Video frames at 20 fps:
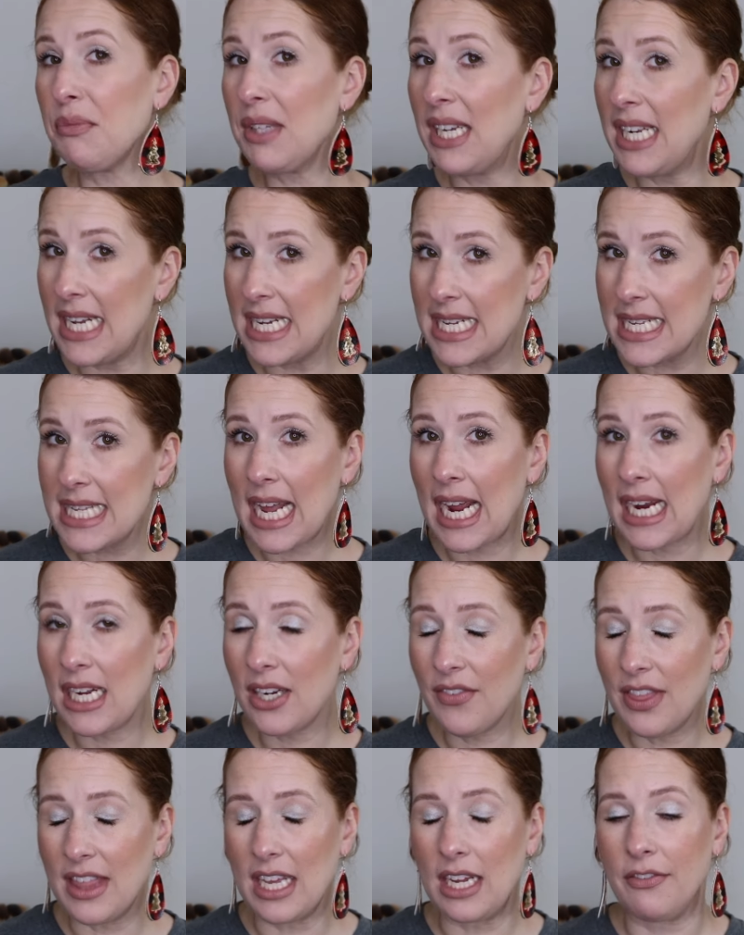it is kind
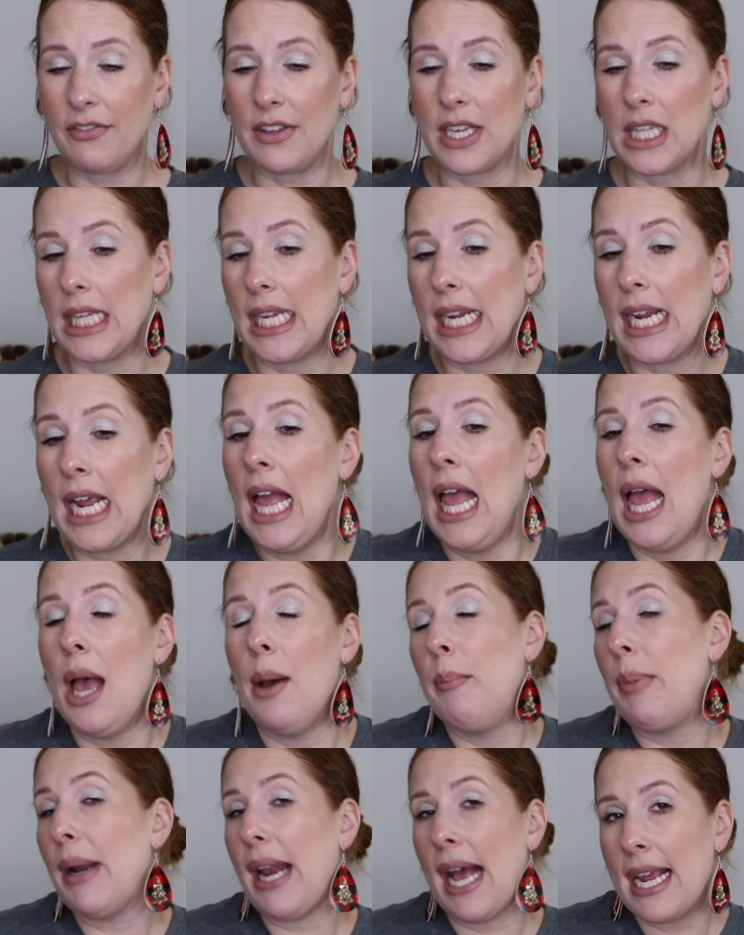of thick feeling,
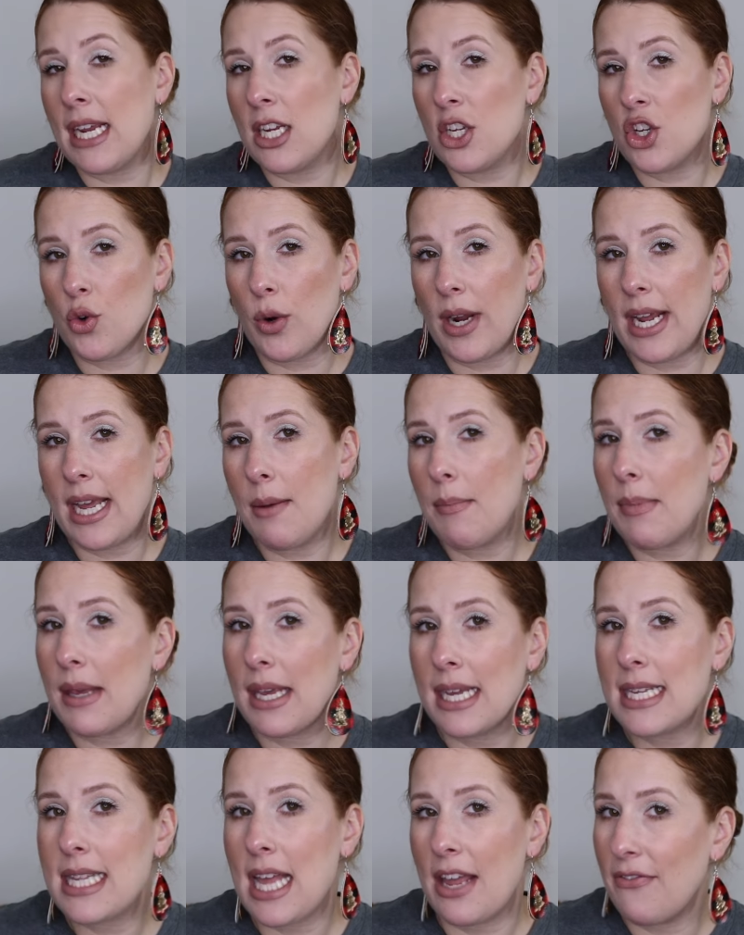but I enjoy it
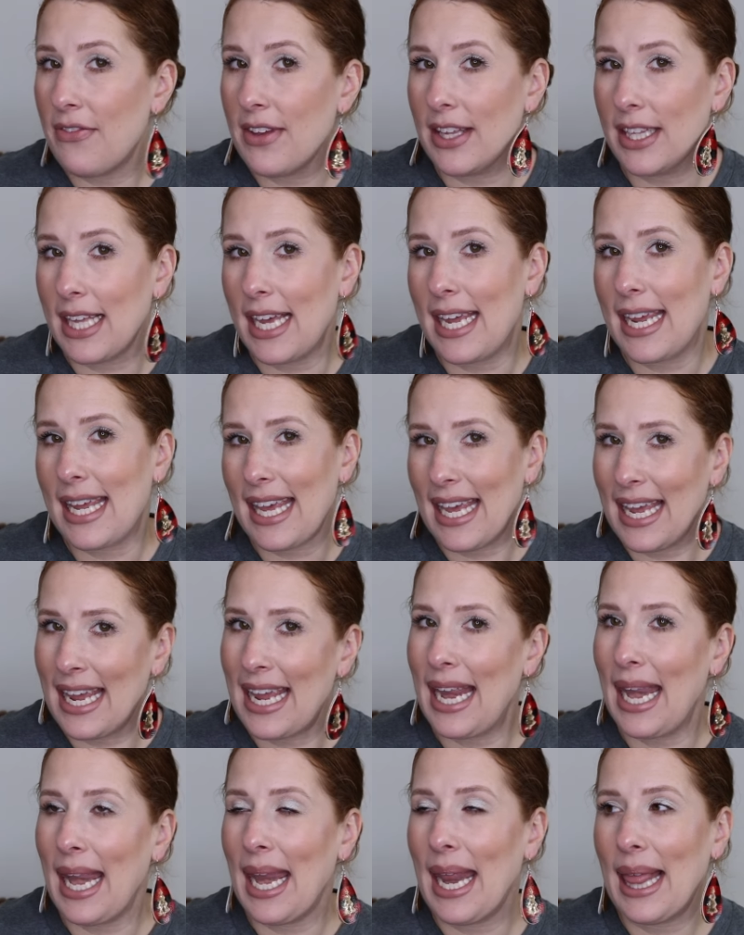because I feel like
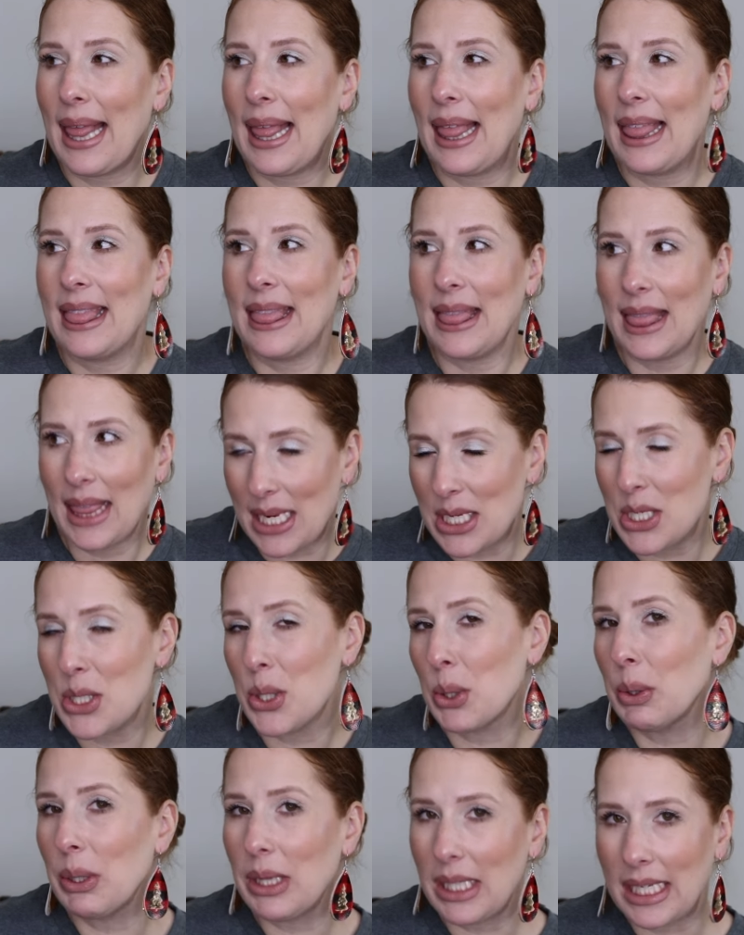it
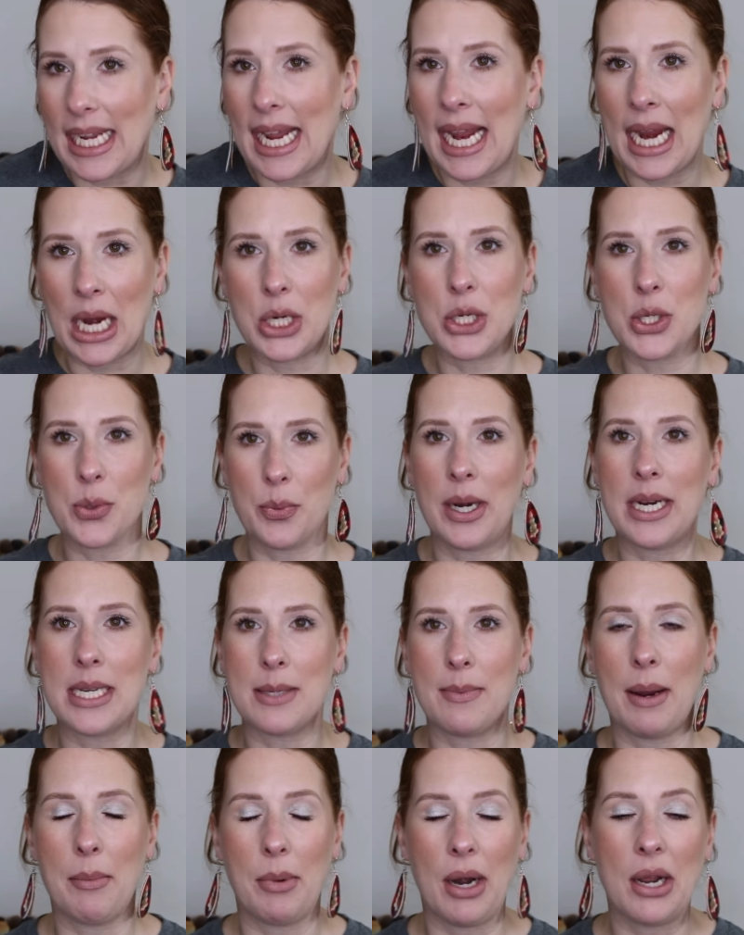literally
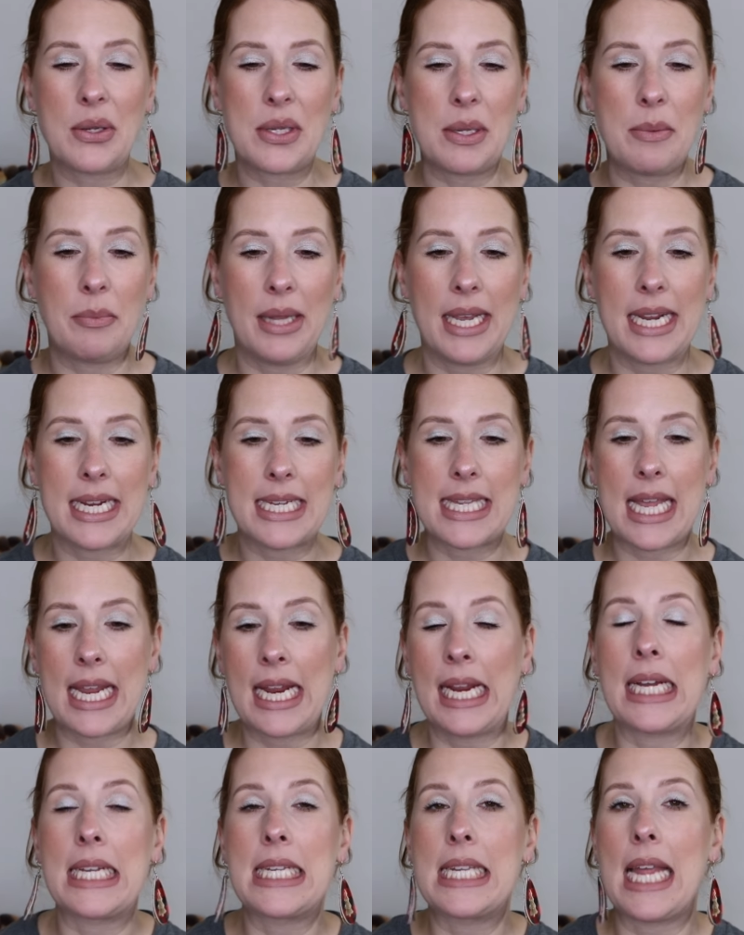hairsprays my brows in place
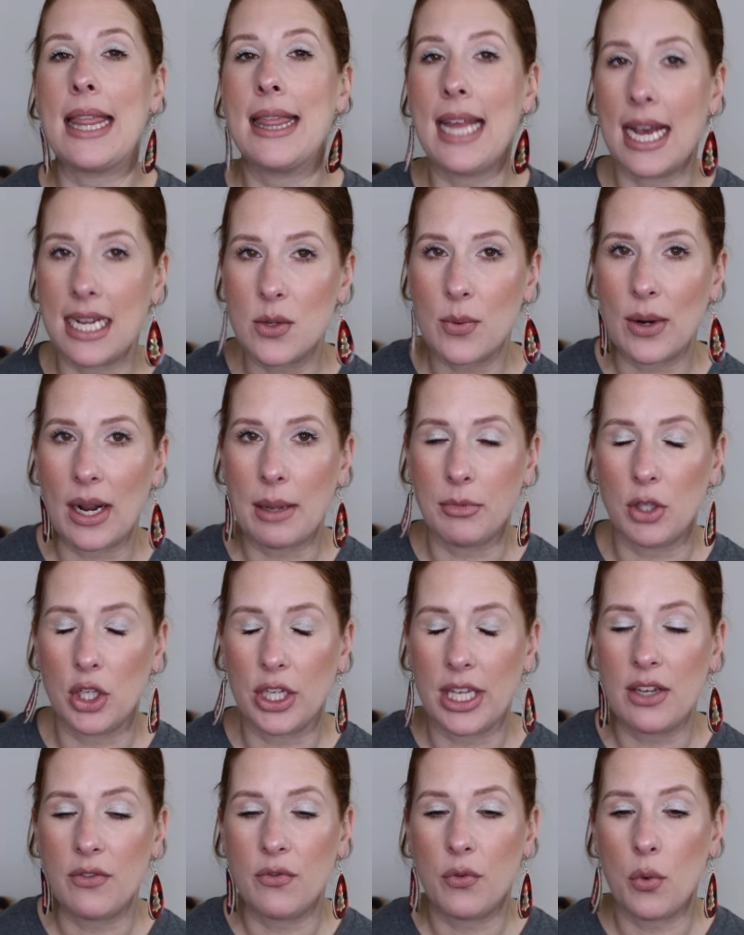and that's what I'm
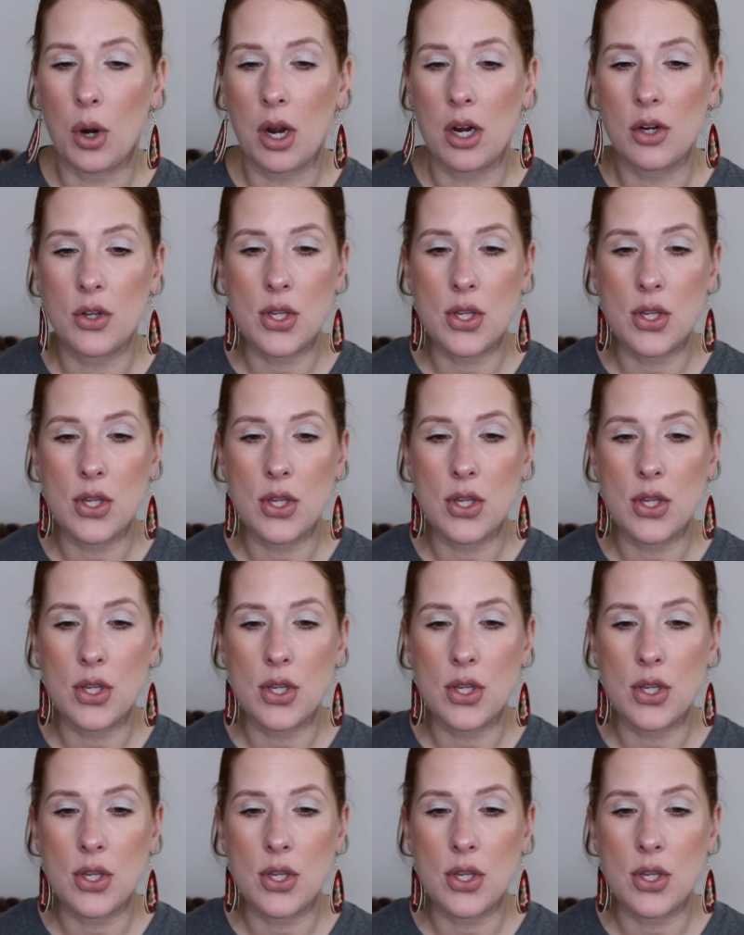looking for.